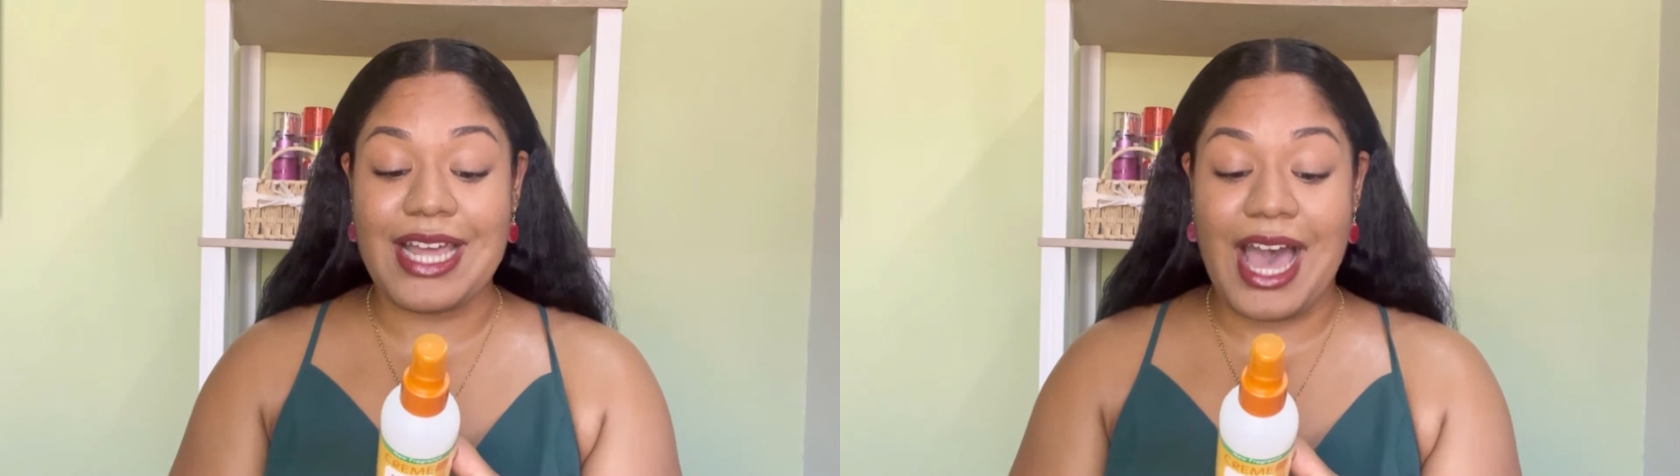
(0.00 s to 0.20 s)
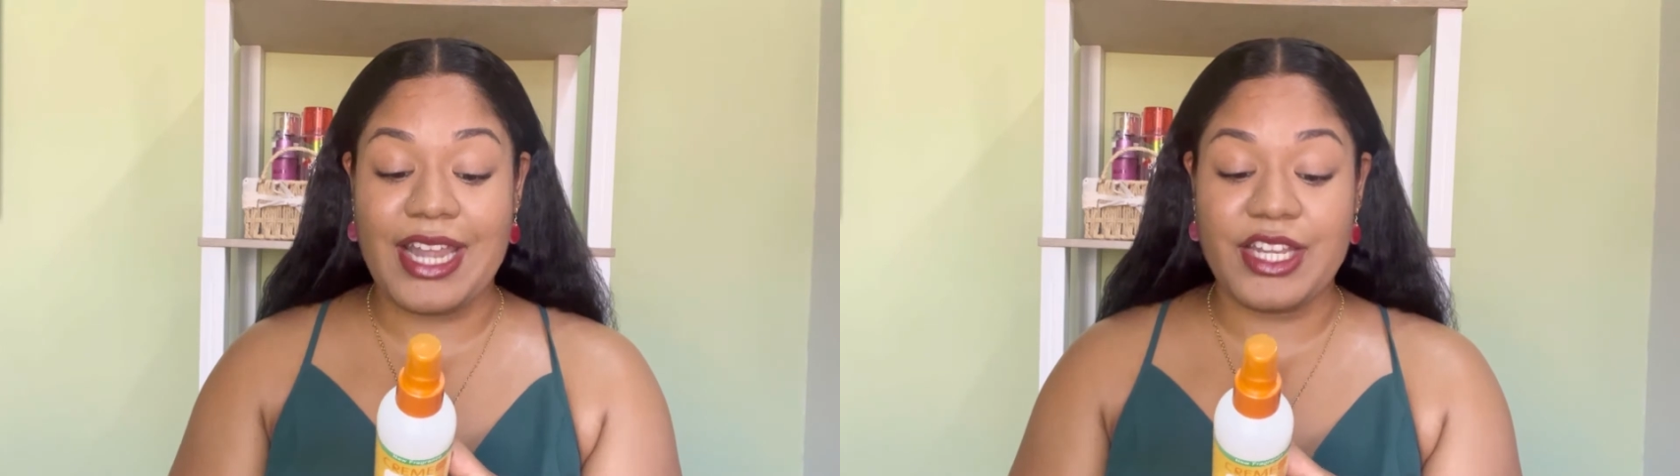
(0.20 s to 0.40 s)

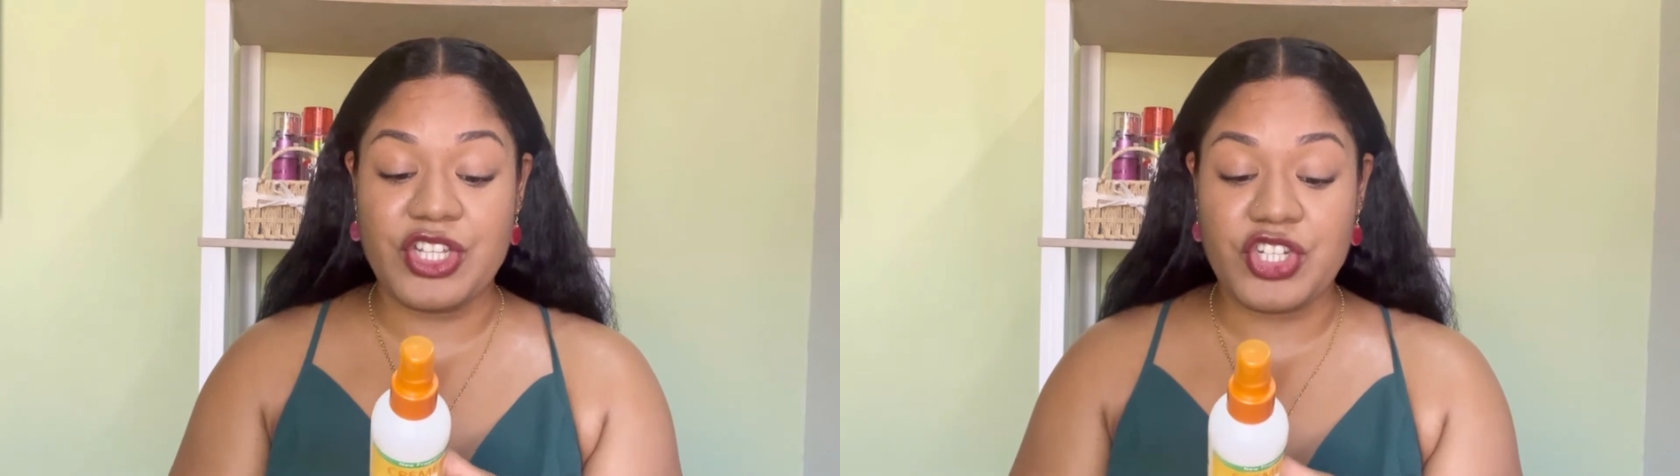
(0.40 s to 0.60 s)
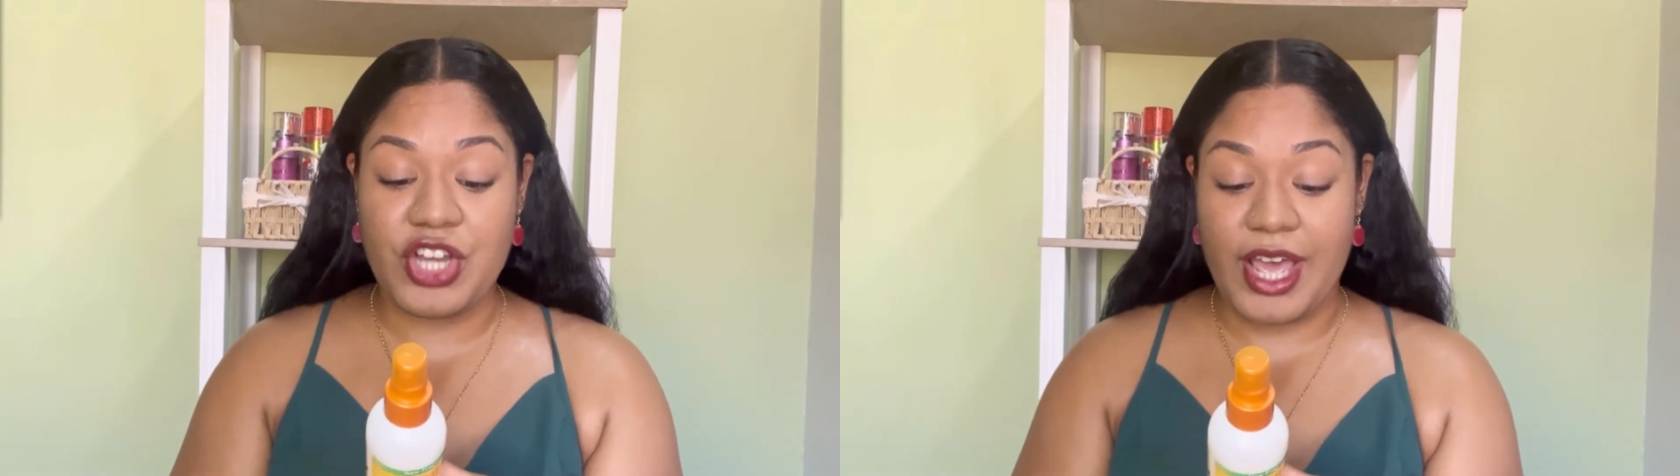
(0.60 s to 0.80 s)

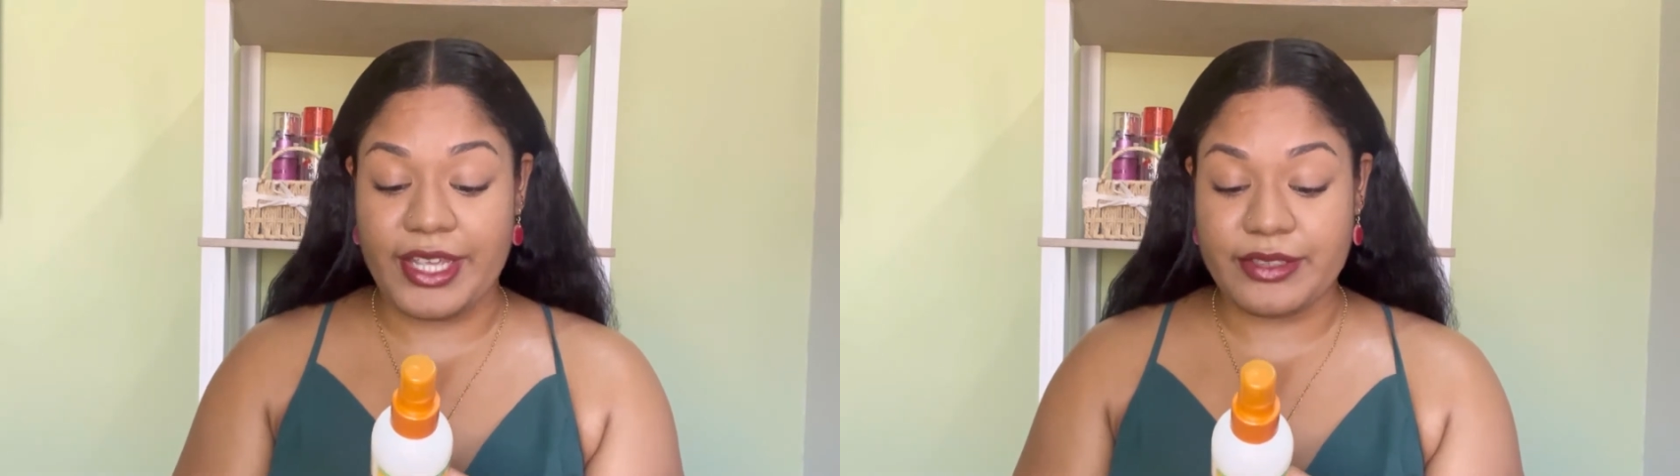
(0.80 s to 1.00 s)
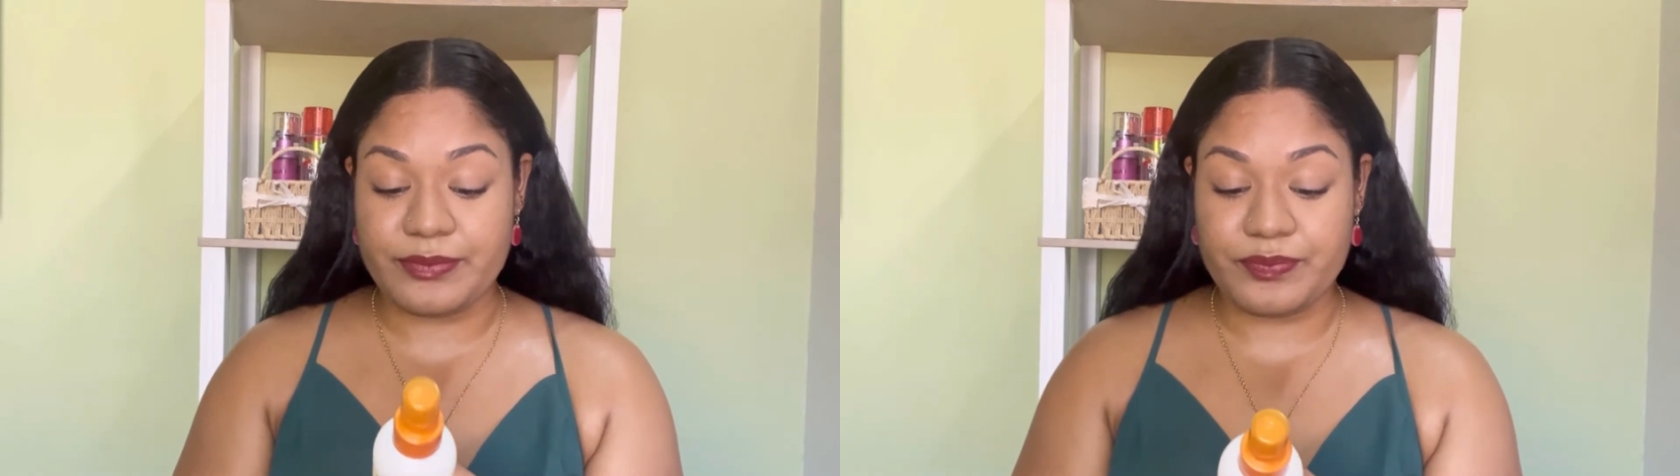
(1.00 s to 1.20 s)
adding
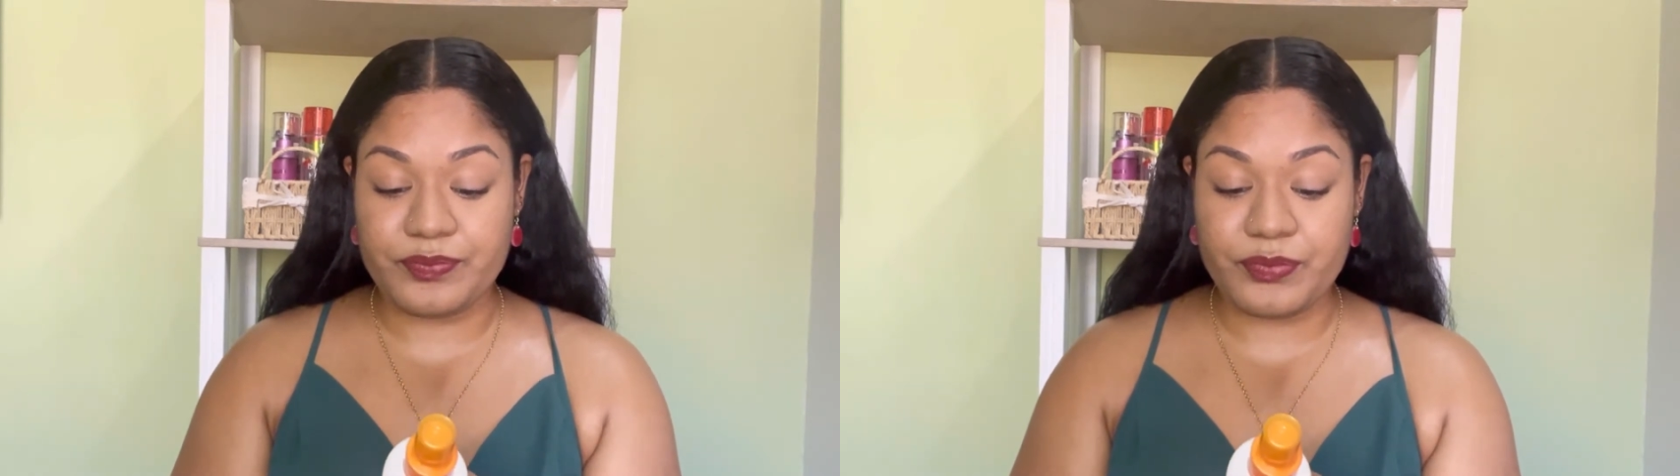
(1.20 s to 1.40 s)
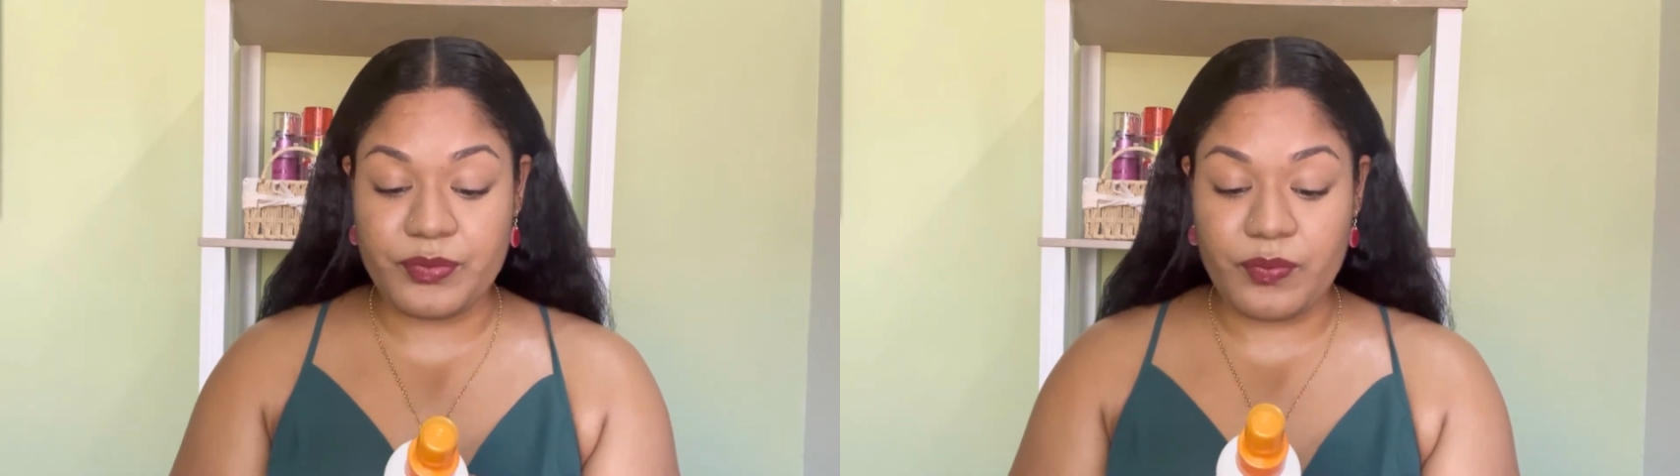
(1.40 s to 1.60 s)
shine.
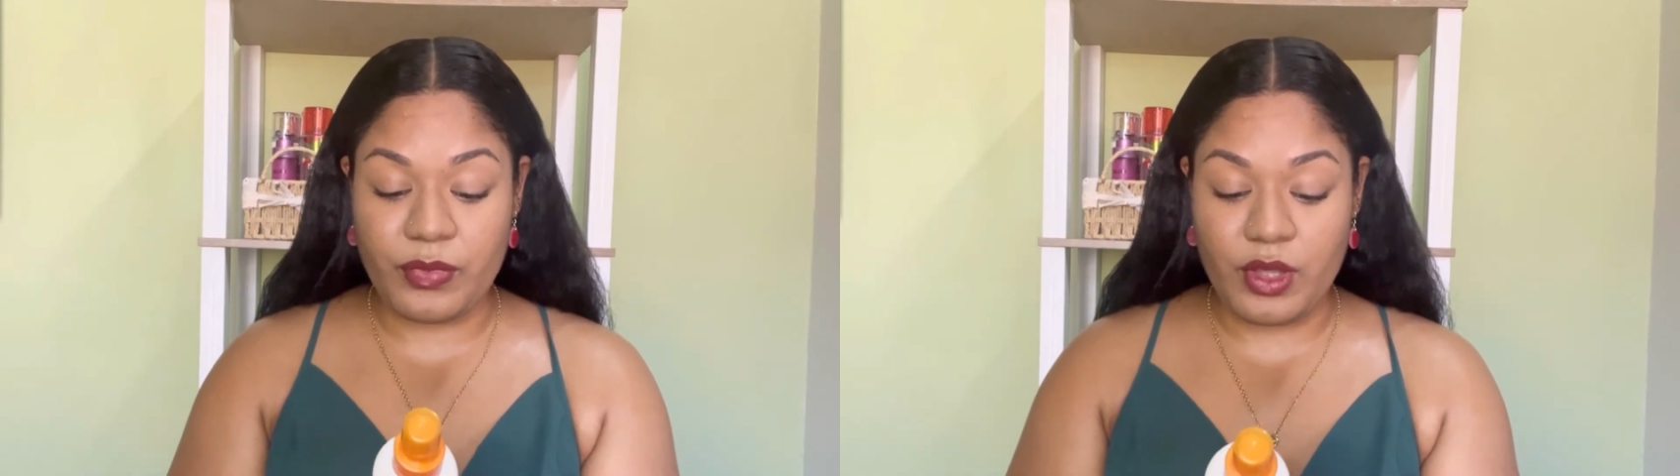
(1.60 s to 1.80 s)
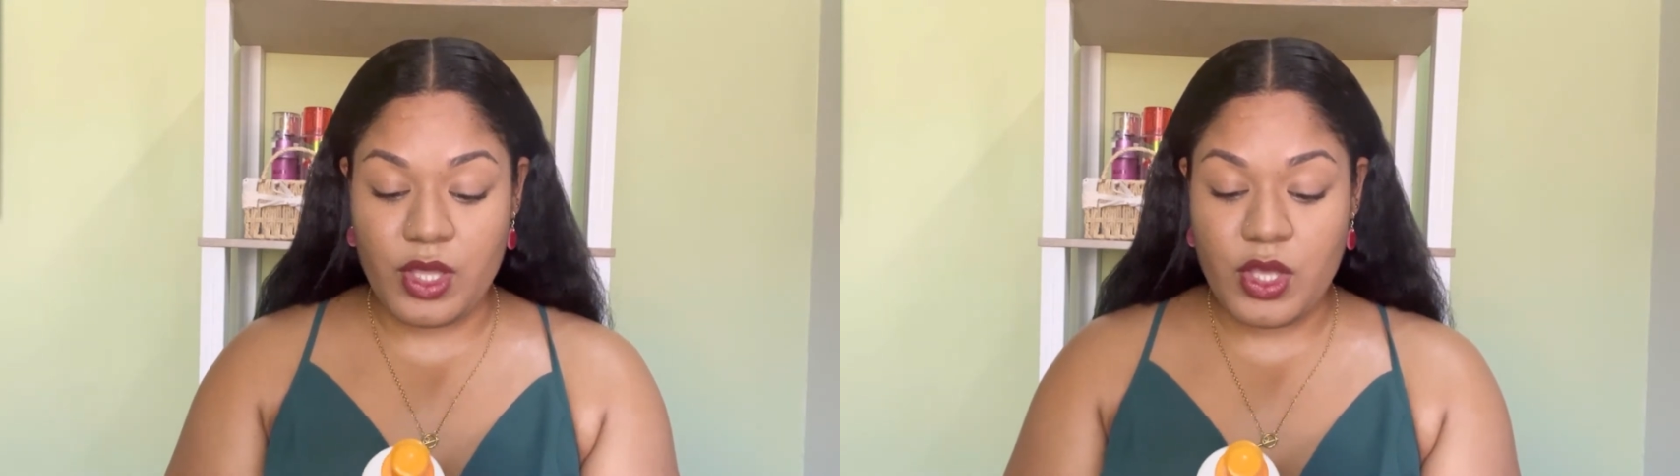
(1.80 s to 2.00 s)

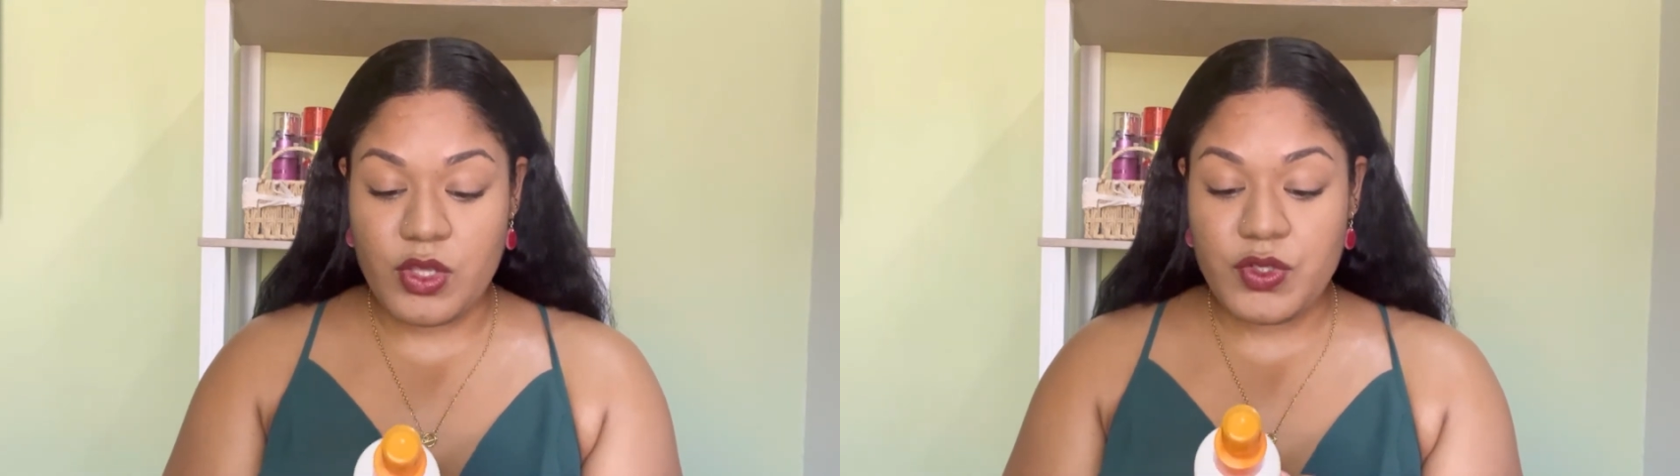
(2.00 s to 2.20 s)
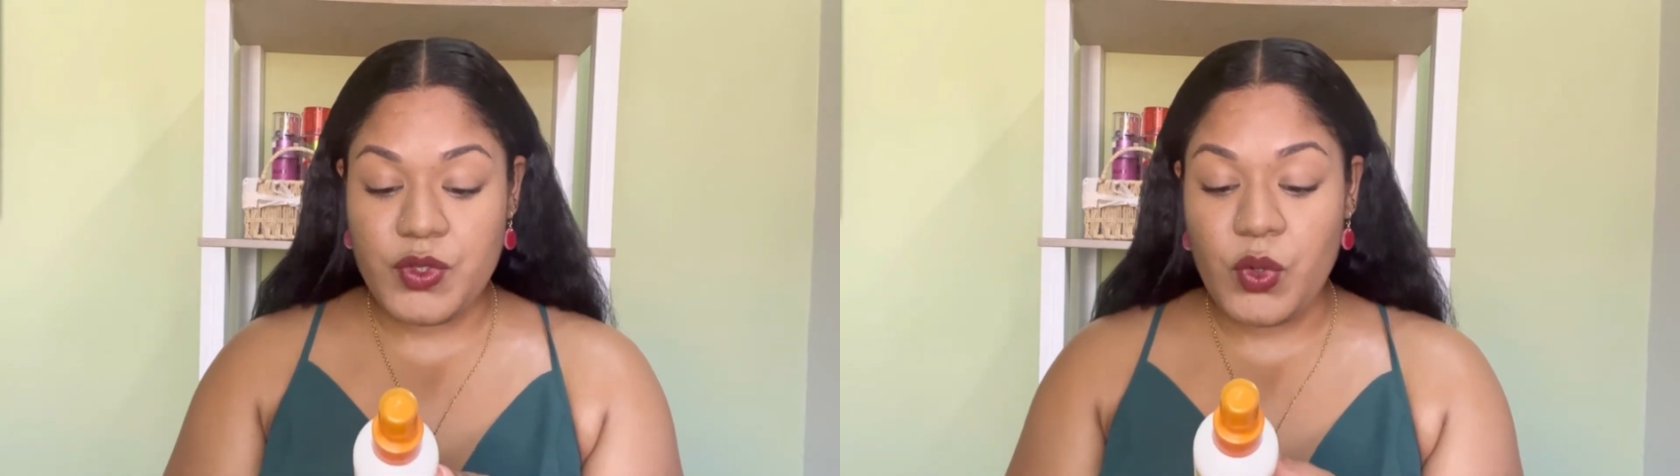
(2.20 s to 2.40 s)

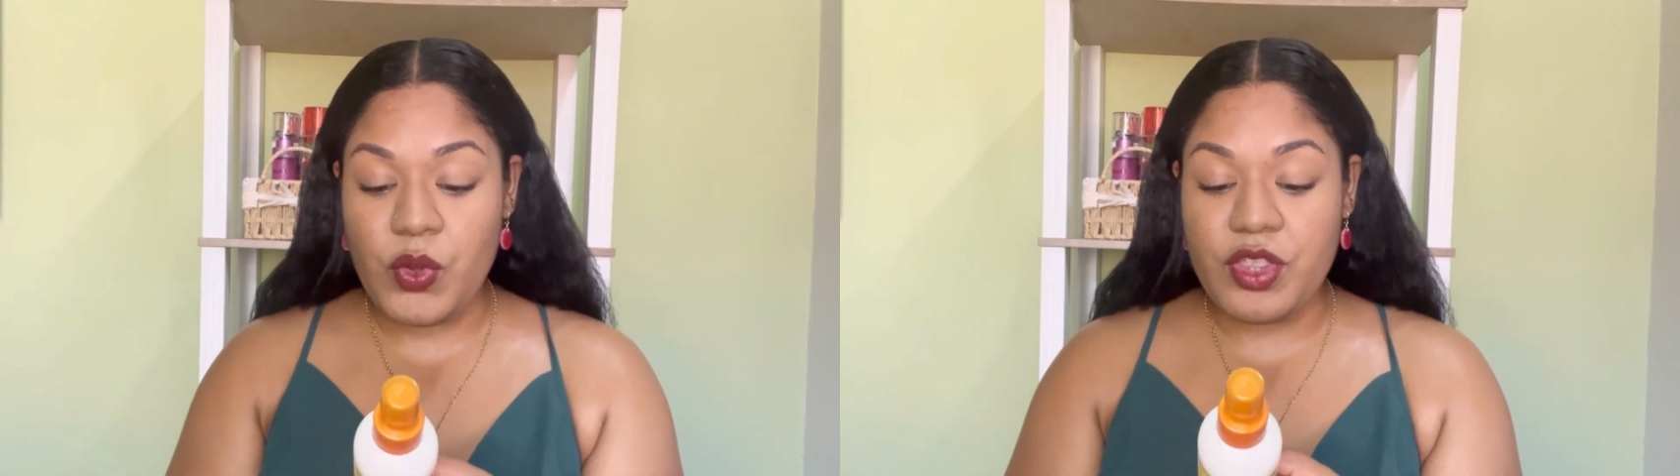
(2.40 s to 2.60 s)
So